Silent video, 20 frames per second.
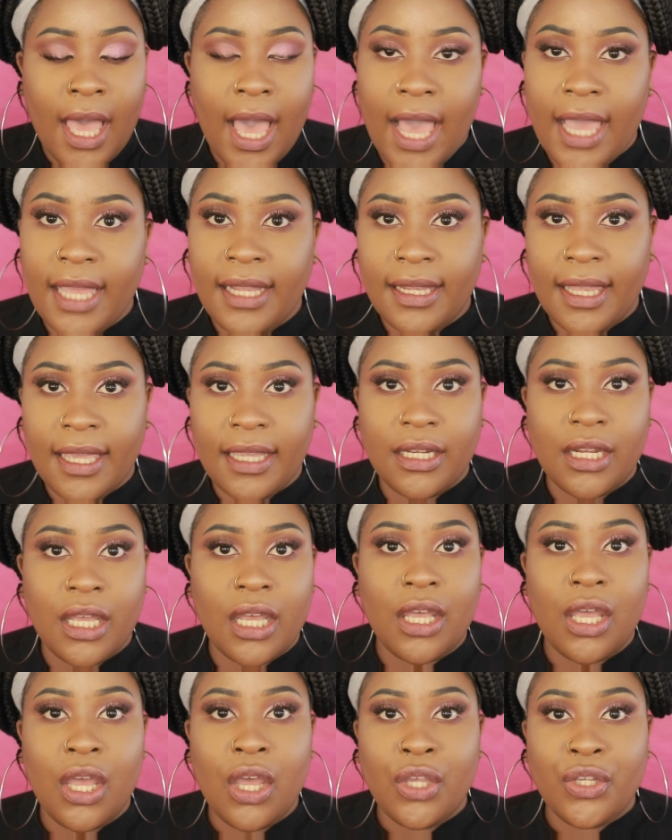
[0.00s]

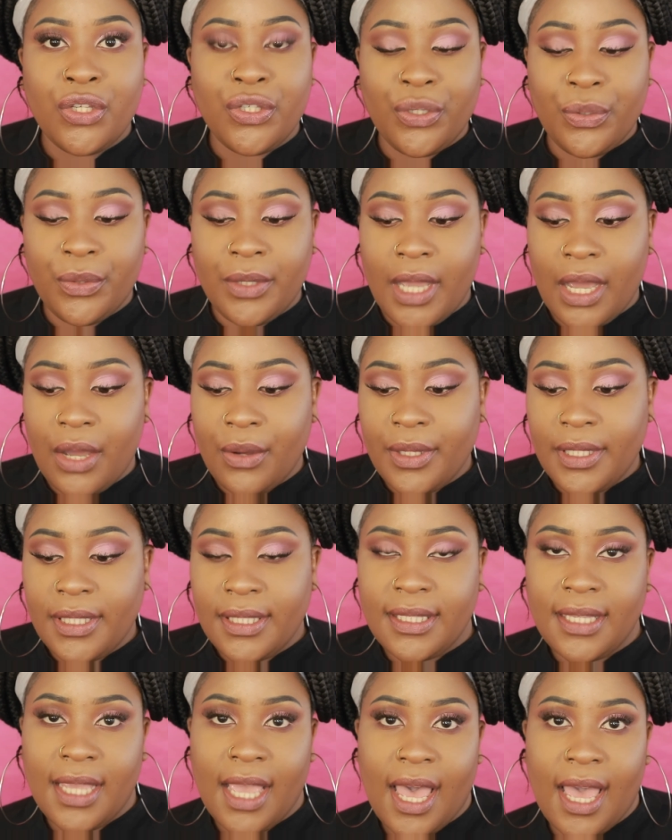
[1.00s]
eyeliner. So now
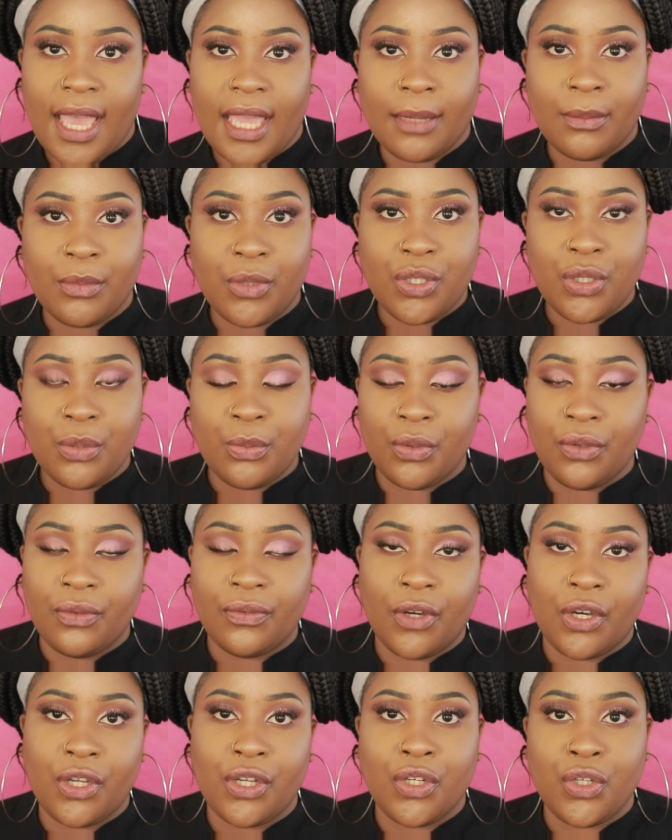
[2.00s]
it's time to move
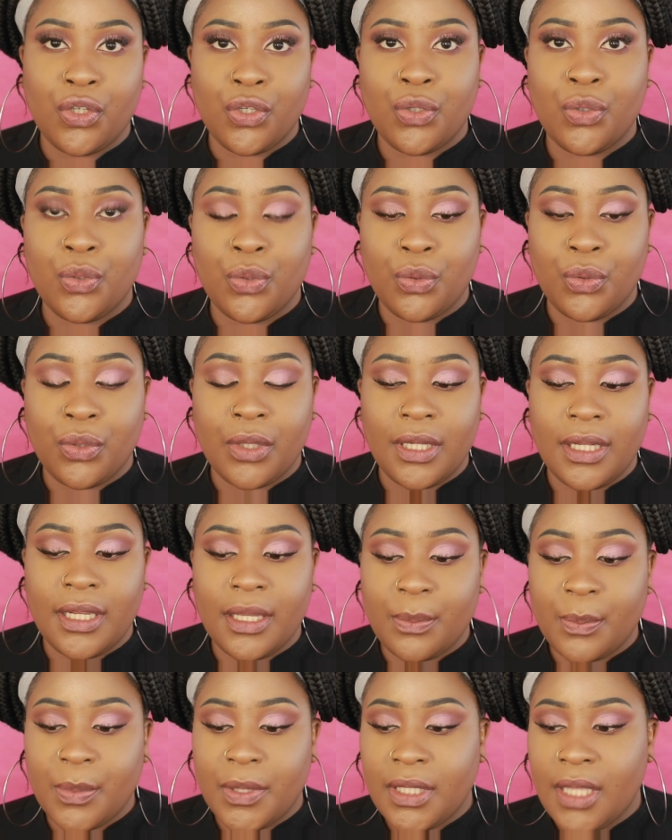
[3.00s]
on to the
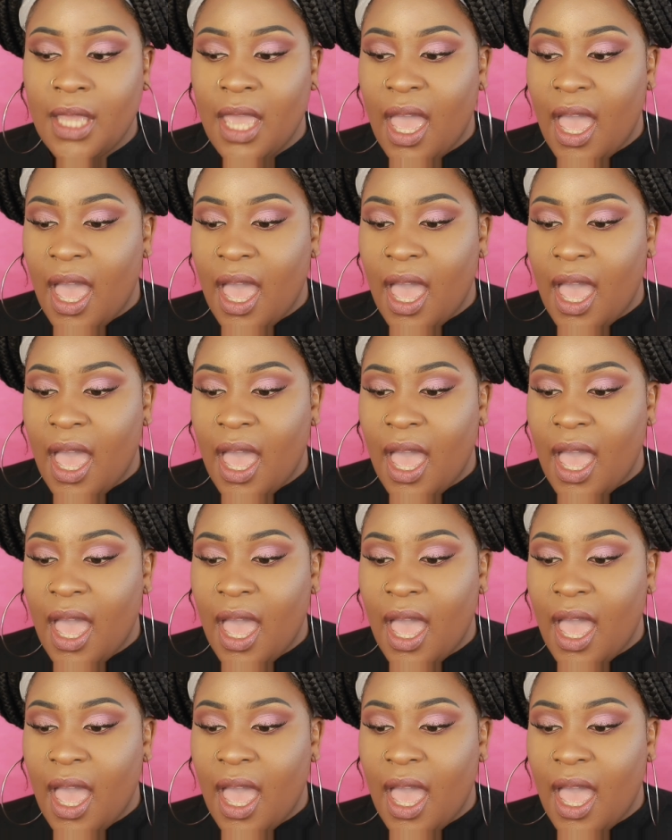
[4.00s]
lips.